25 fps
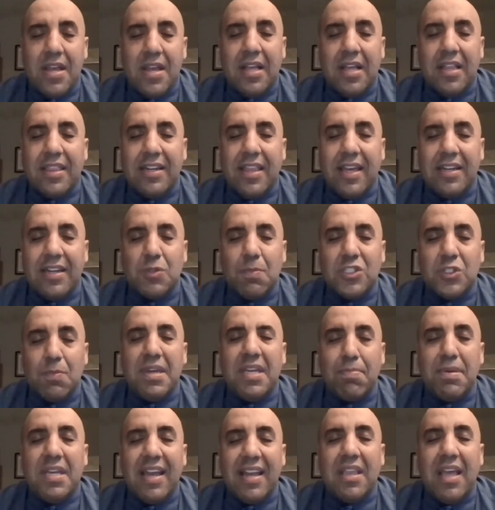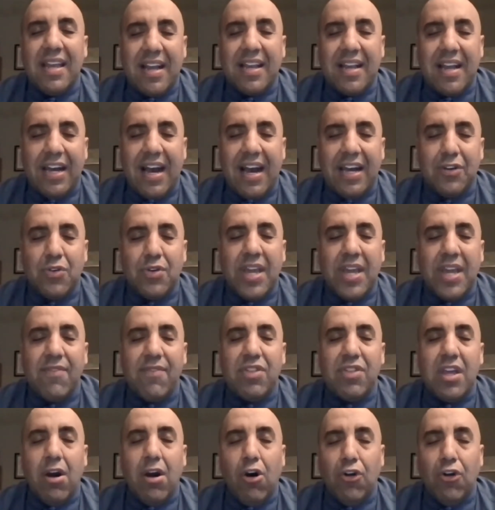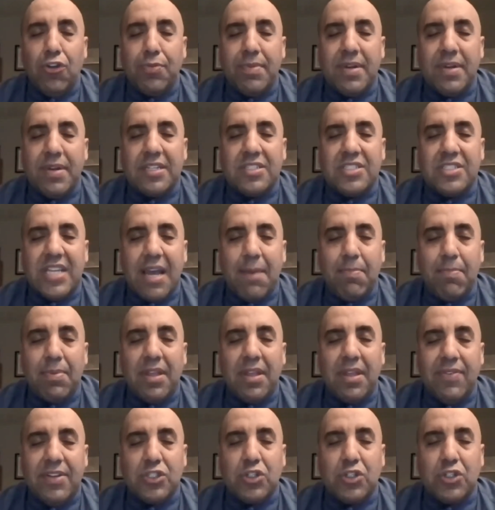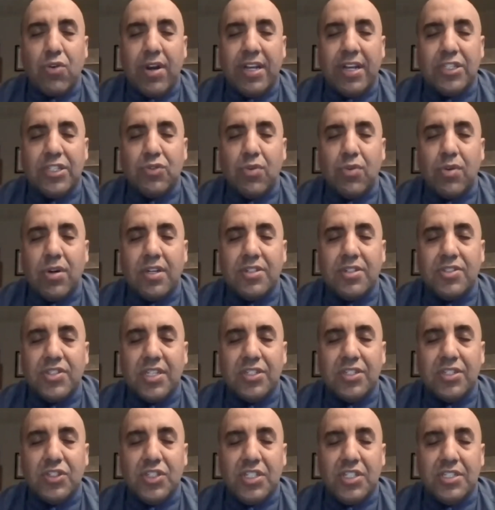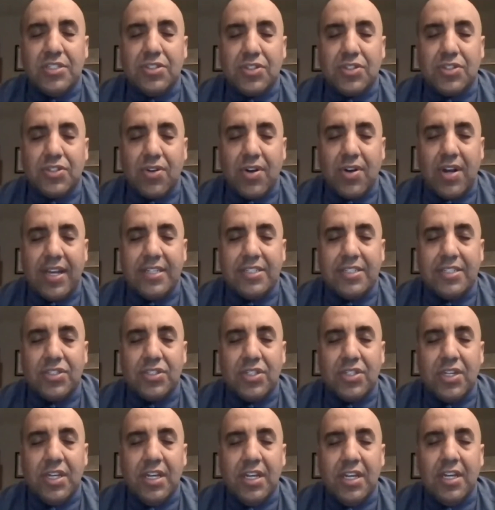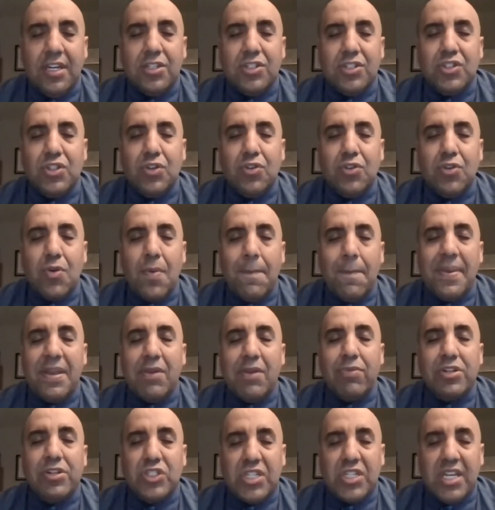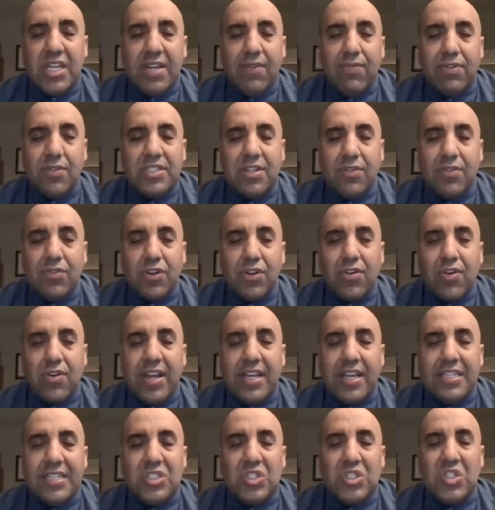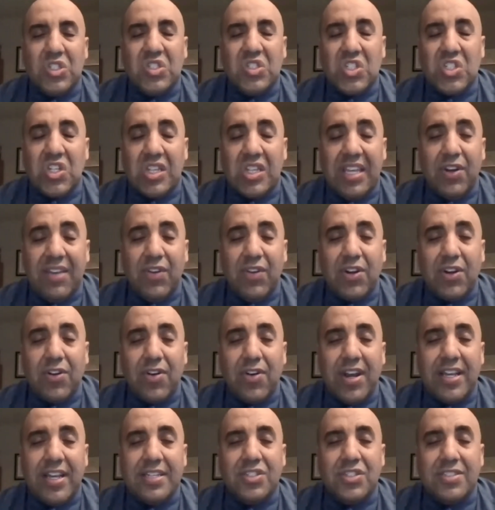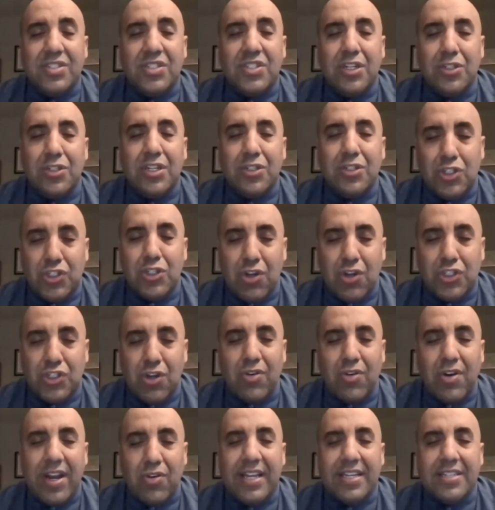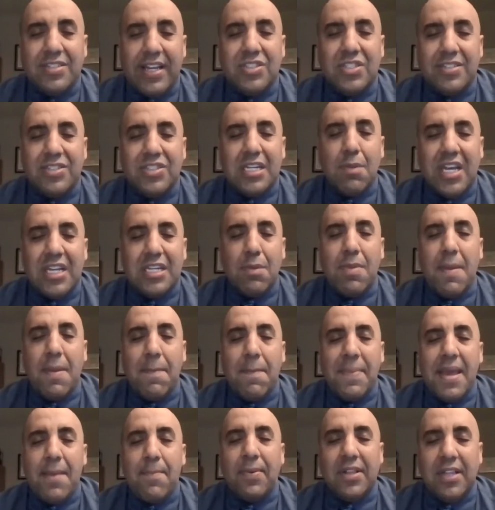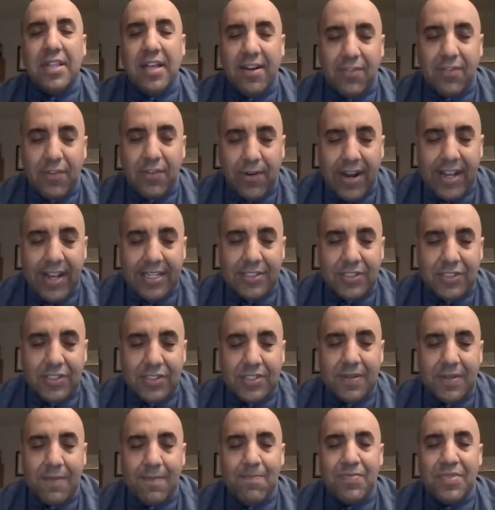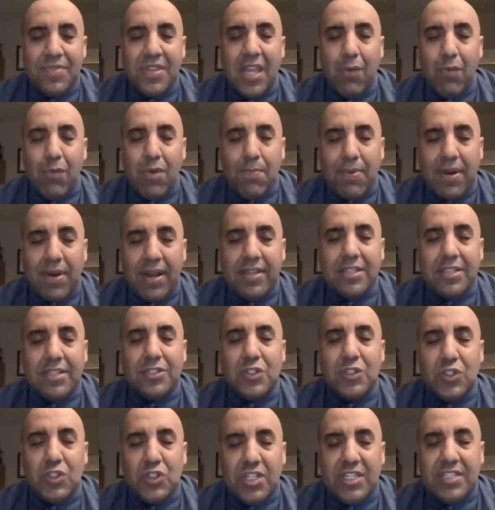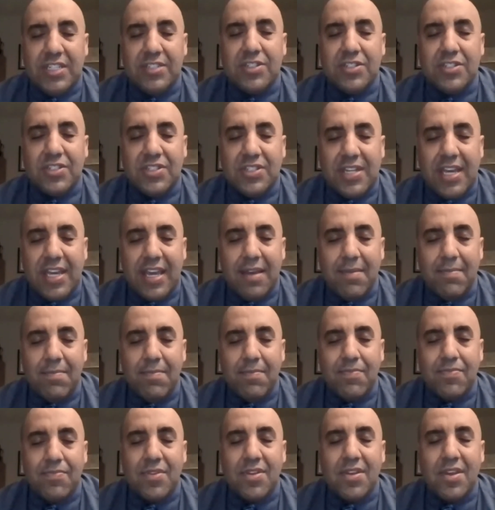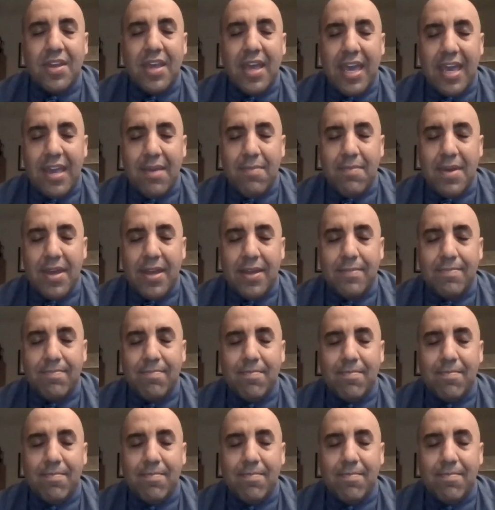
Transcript: let us be like God, who gave the ultimate example of his grace through our son, Jesus Christ, to be receivers of the grace, to live in grace, to show grace, and to be people of grace. We pray this in Jesus' name. Amen.